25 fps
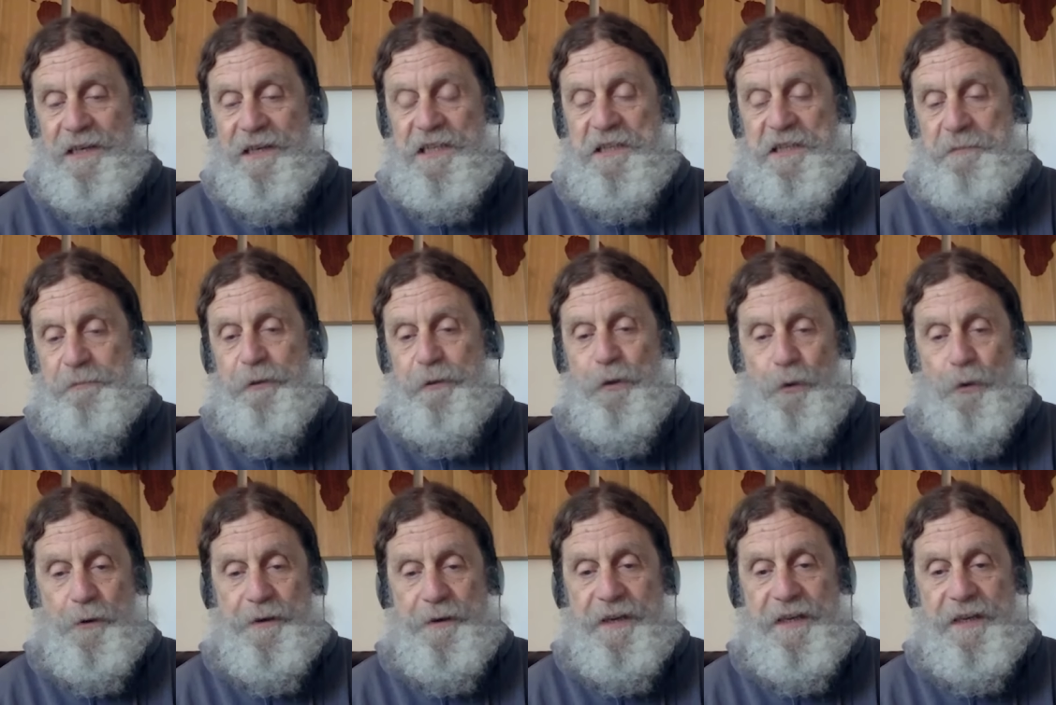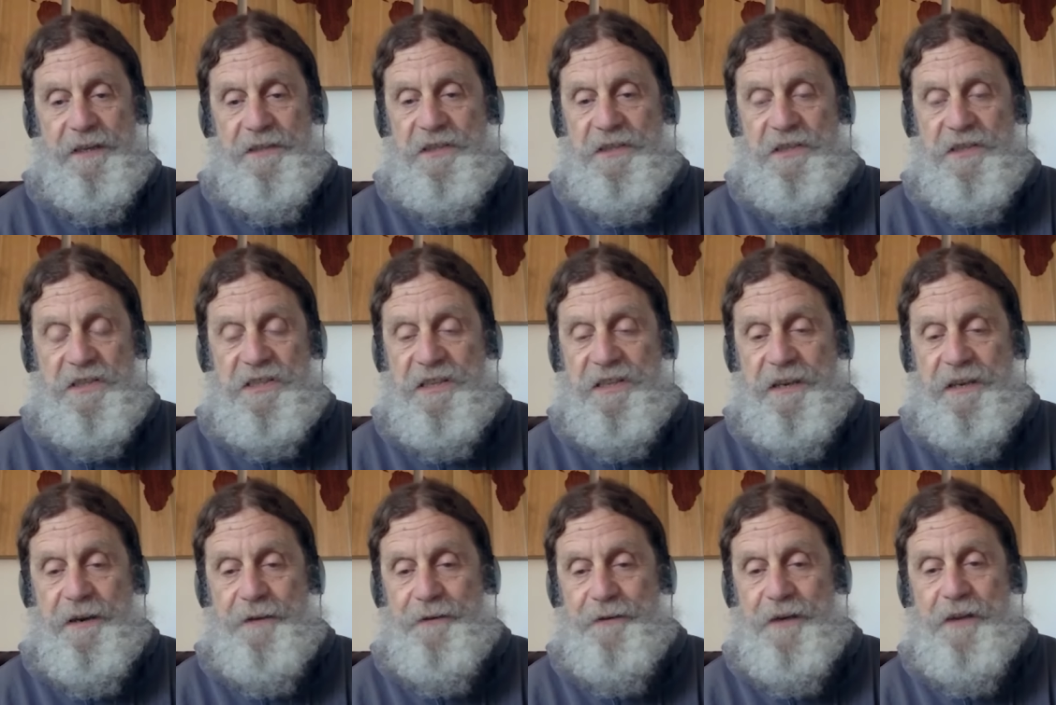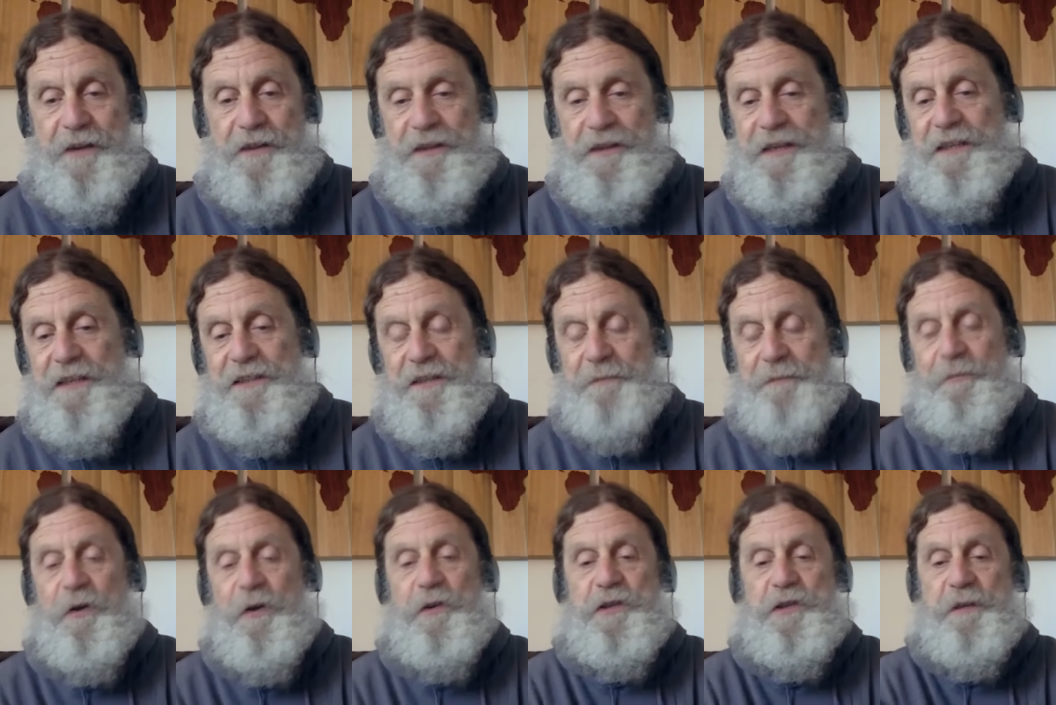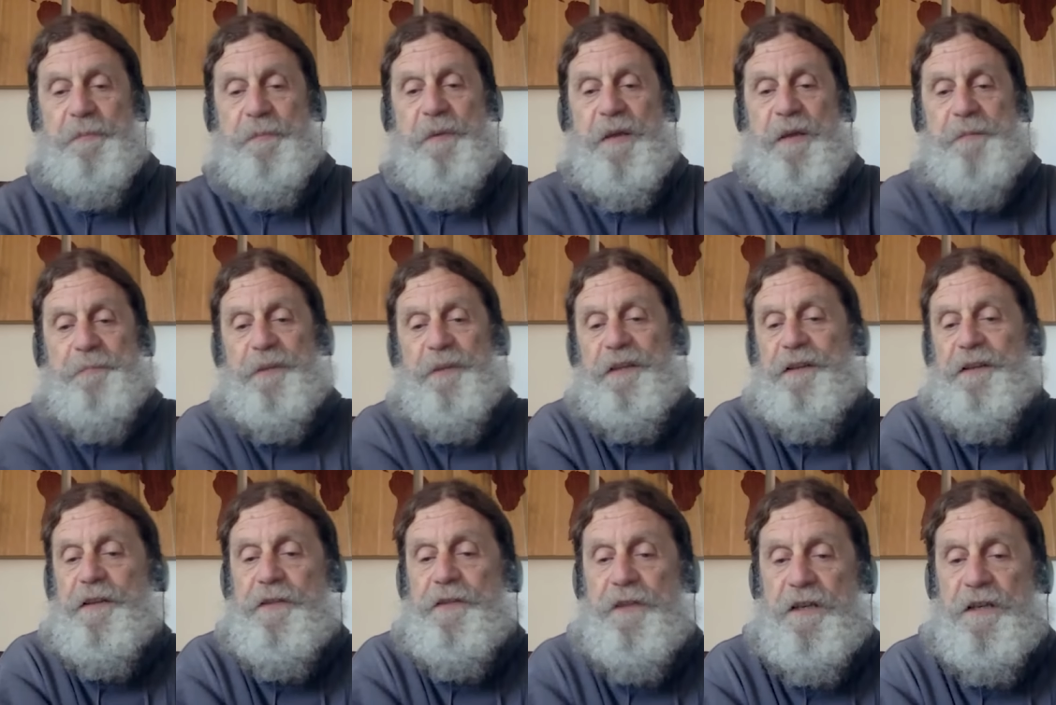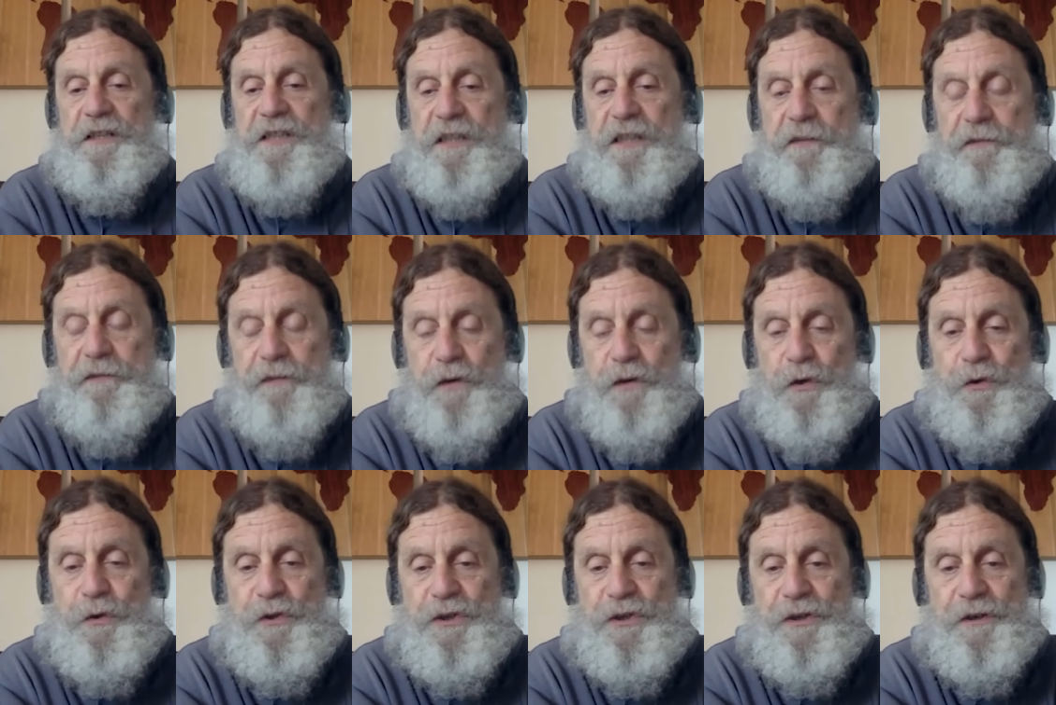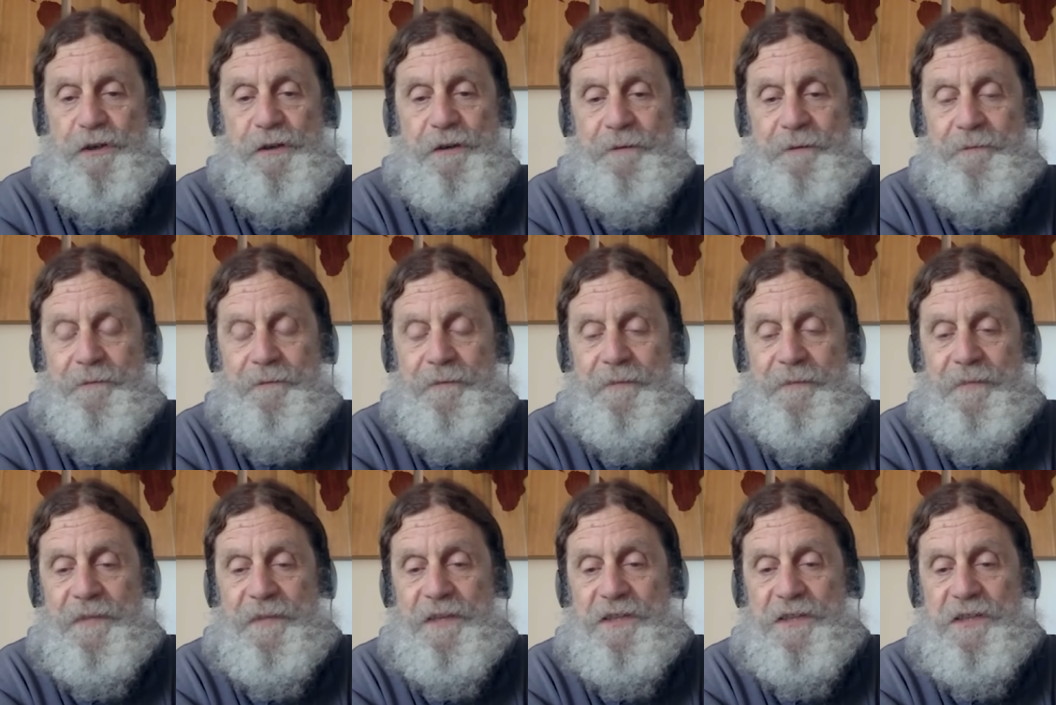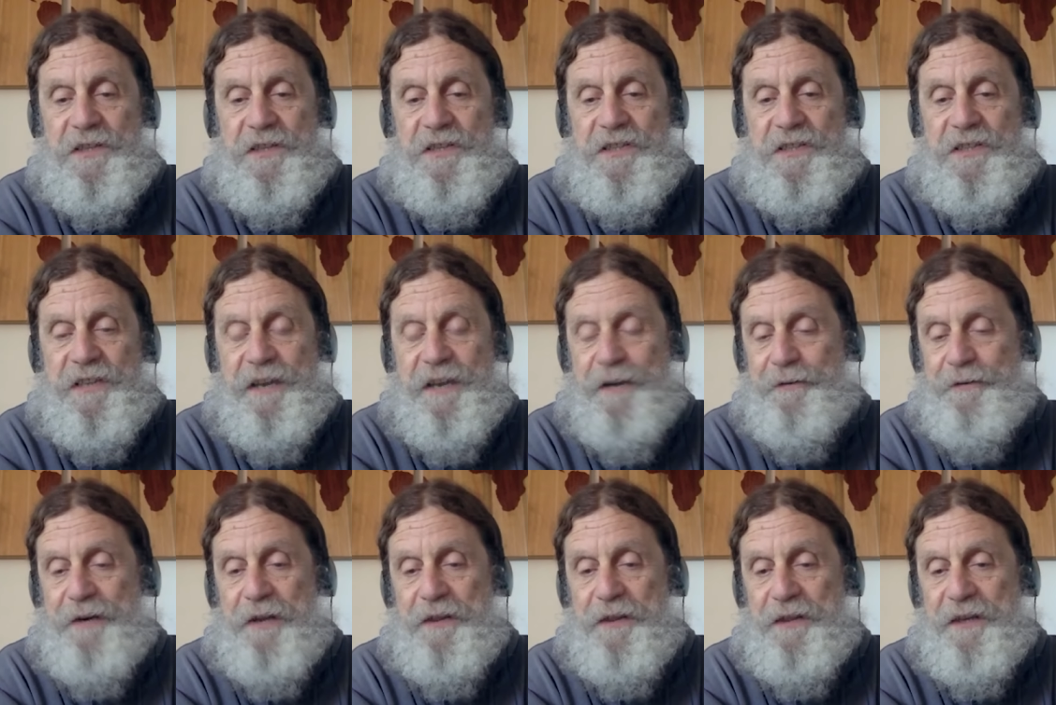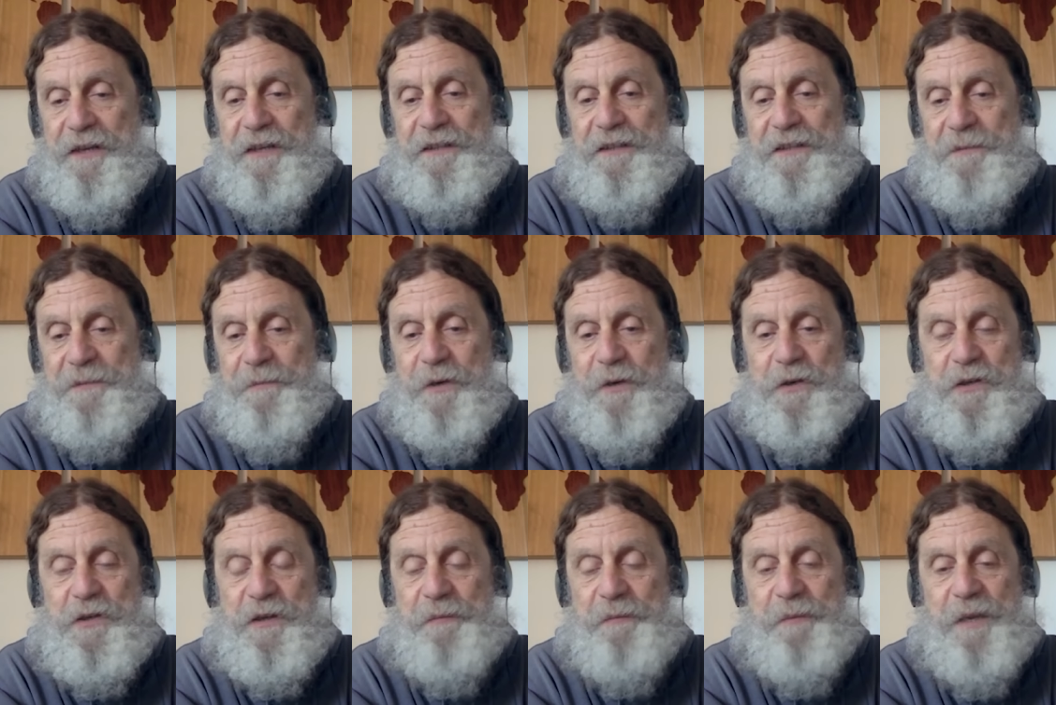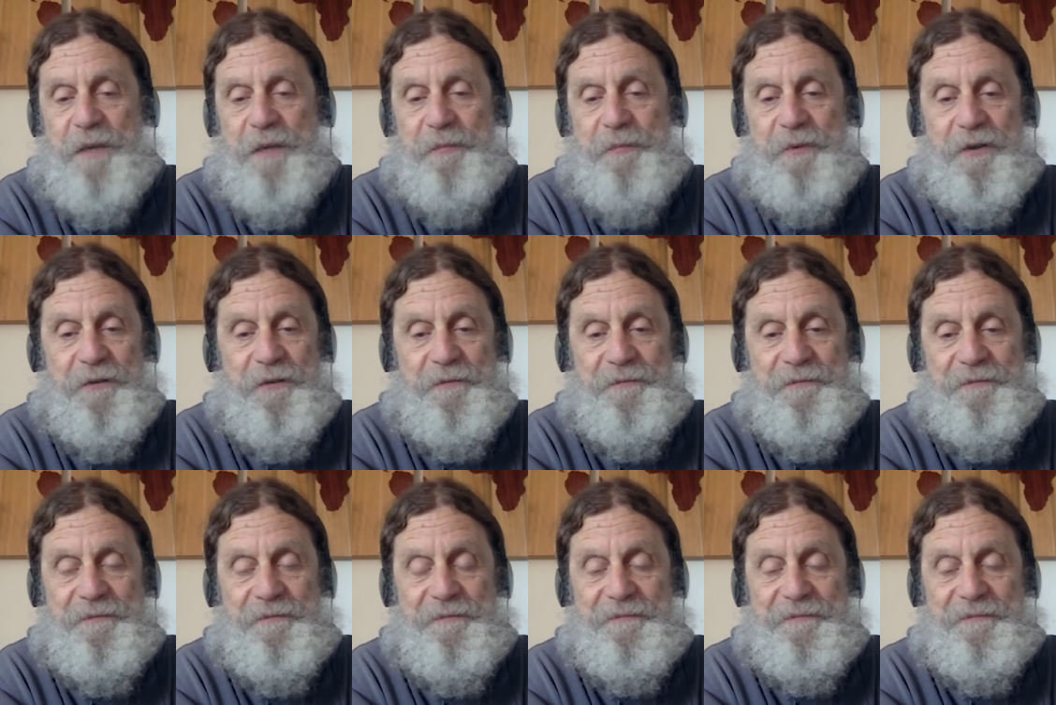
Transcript: Exploring is a scary thing to most people, unless the future is a scary thing to most people.